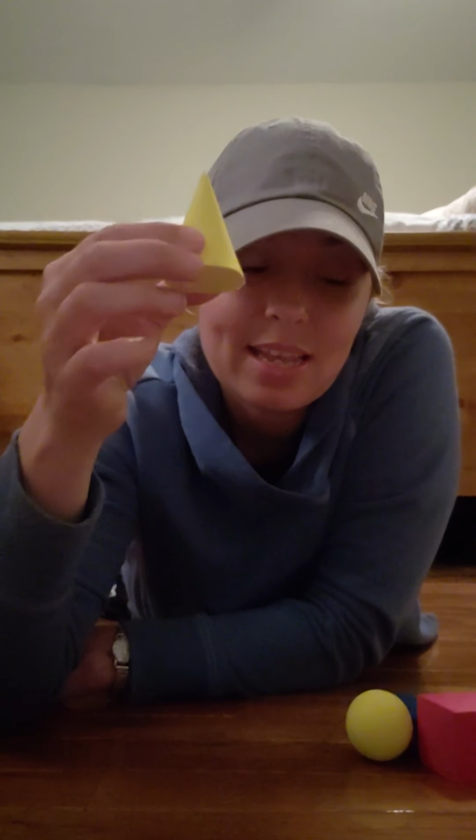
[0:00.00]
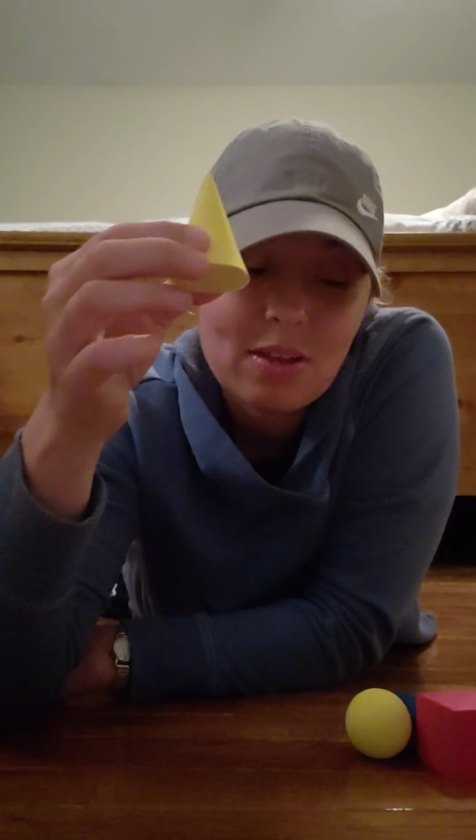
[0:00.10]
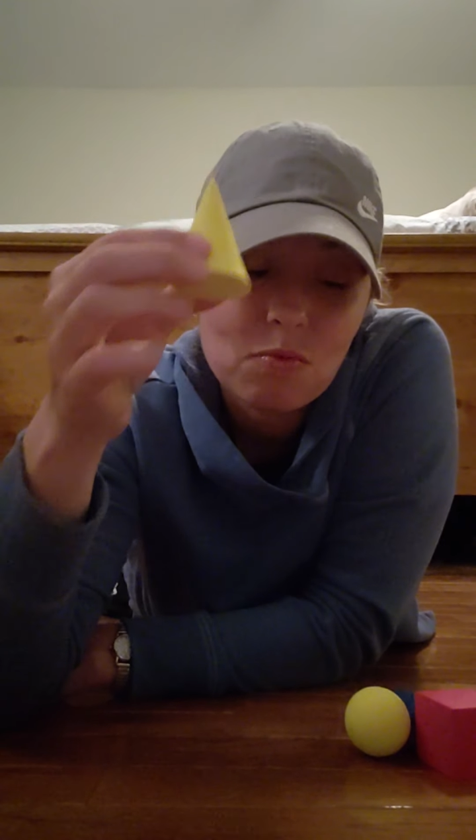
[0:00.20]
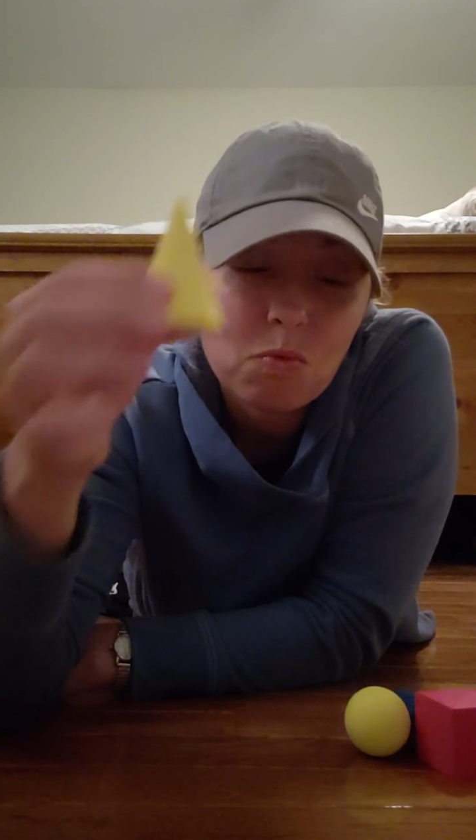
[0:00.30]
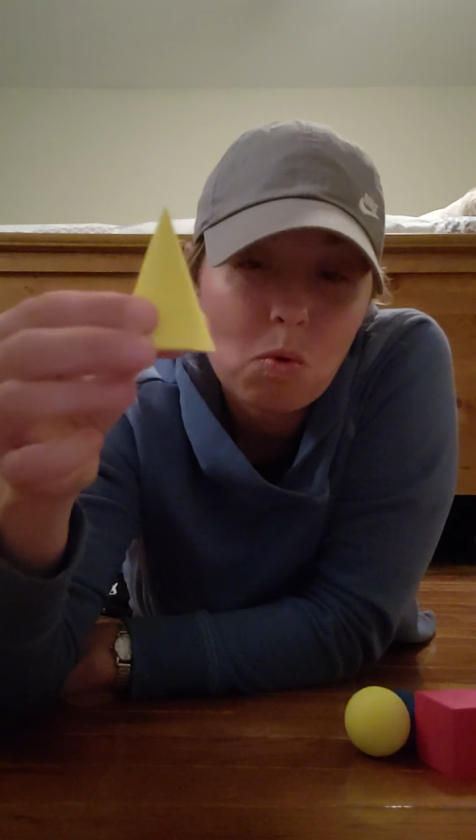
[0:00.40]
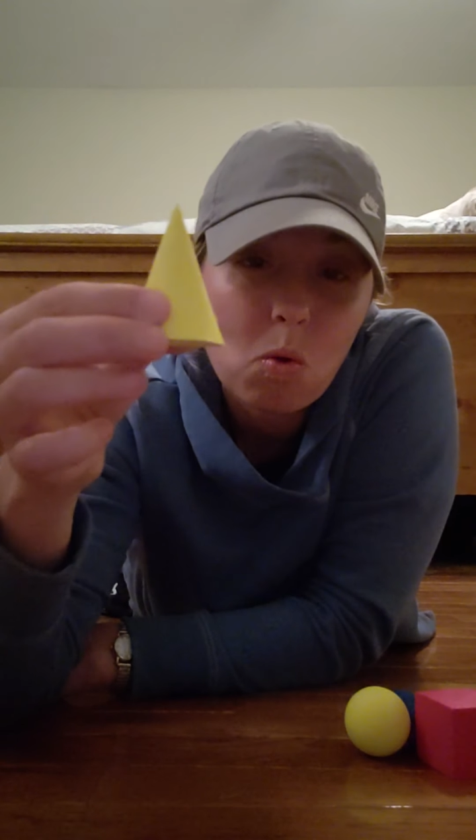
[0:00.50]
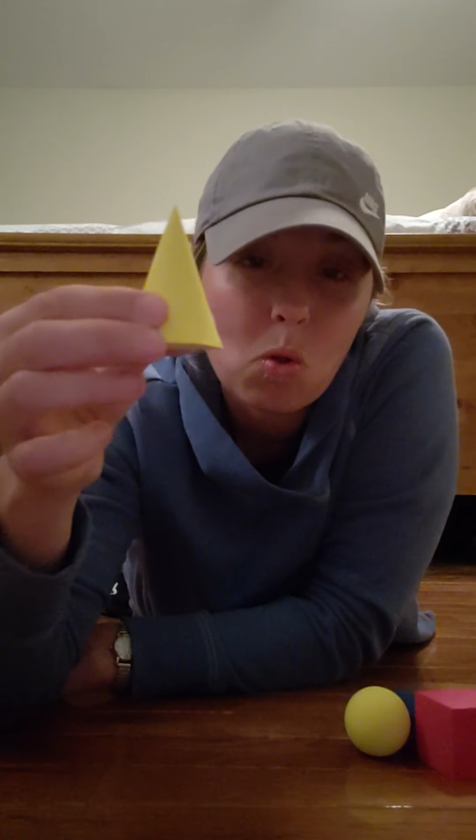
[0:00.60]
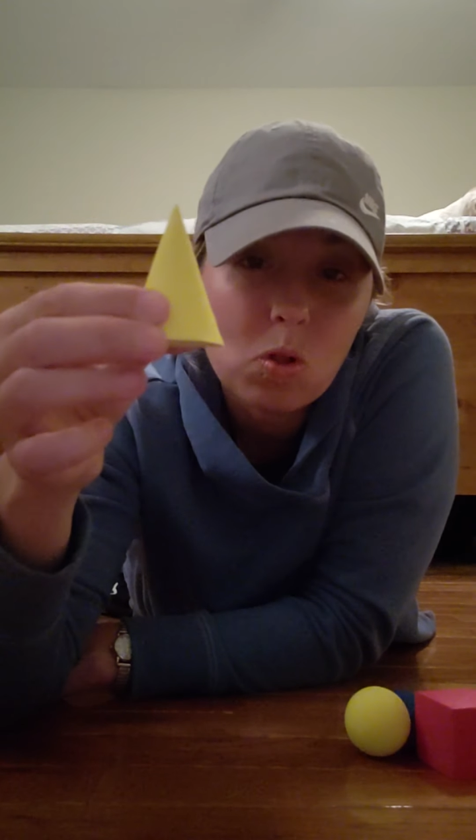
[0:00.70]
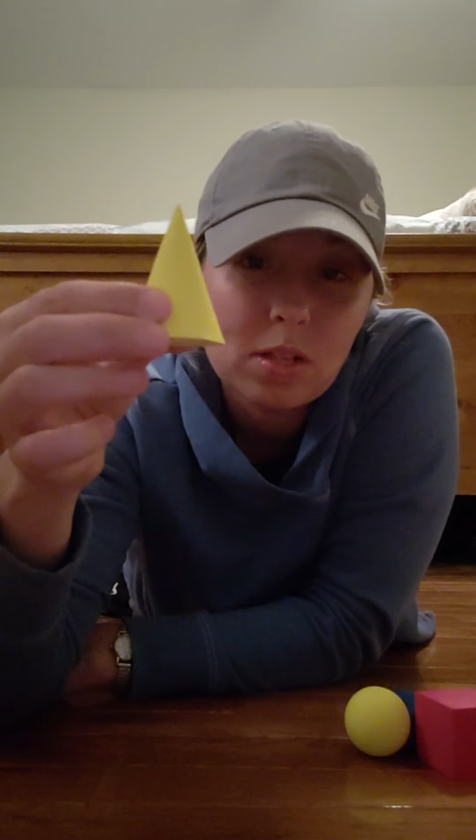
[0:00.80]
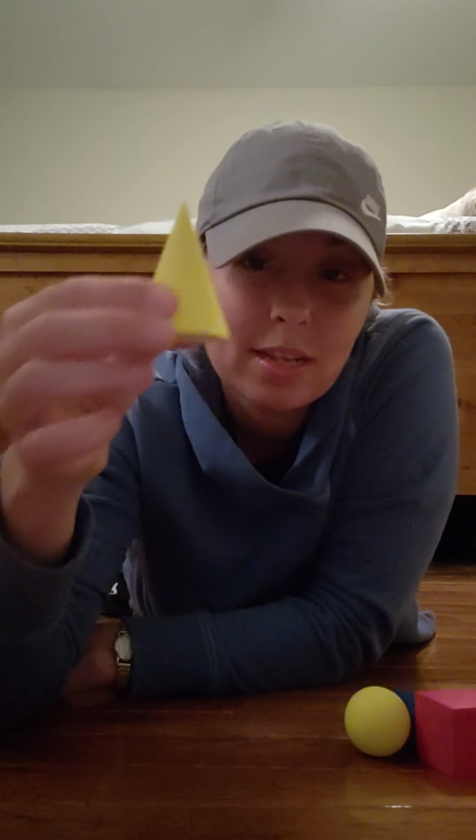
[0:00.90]
can
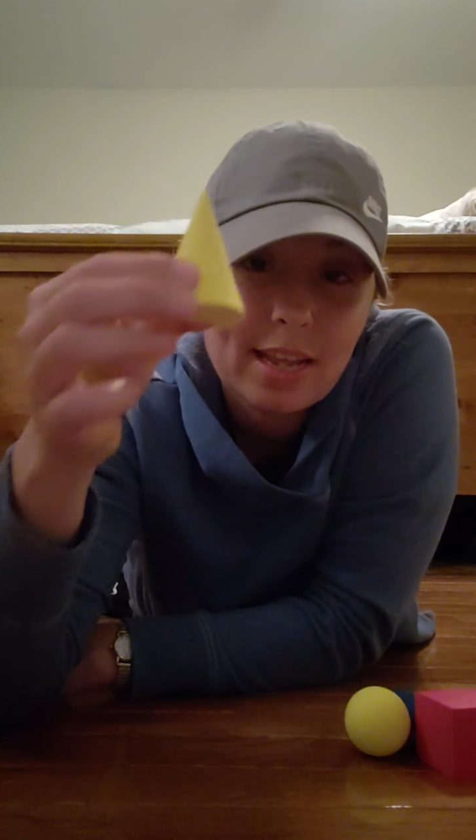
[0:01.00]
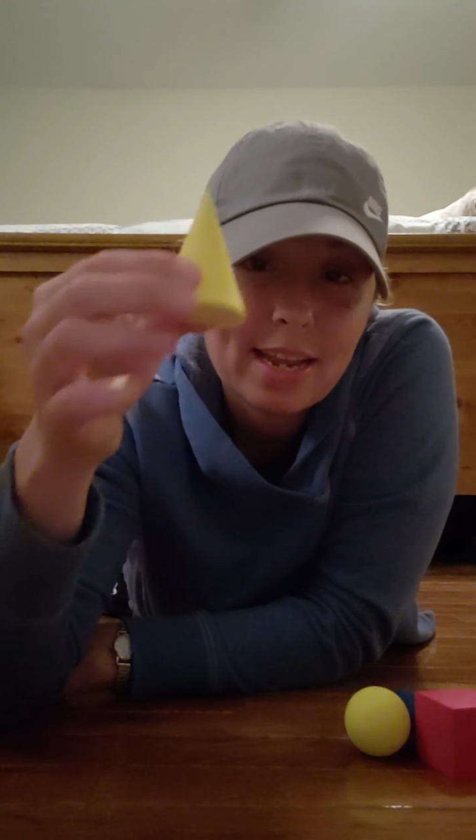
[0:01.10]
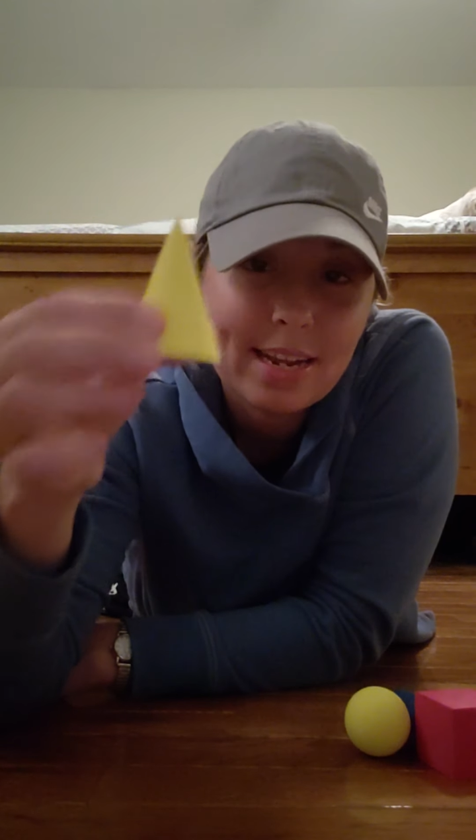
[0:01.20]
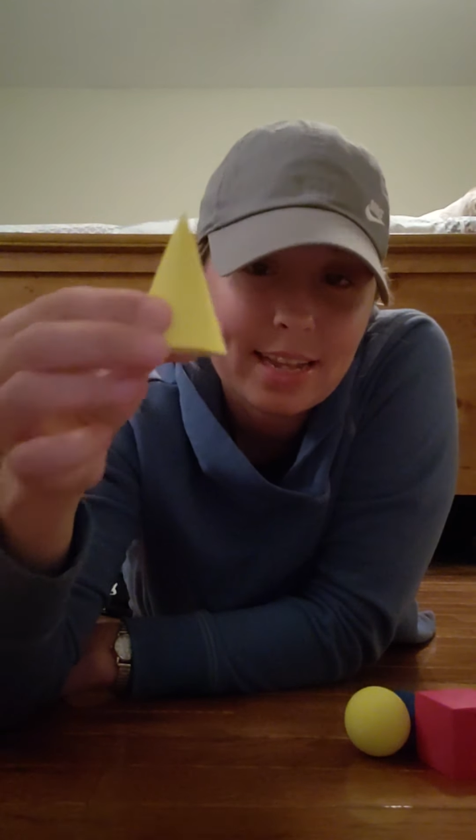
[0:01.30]
roll, and it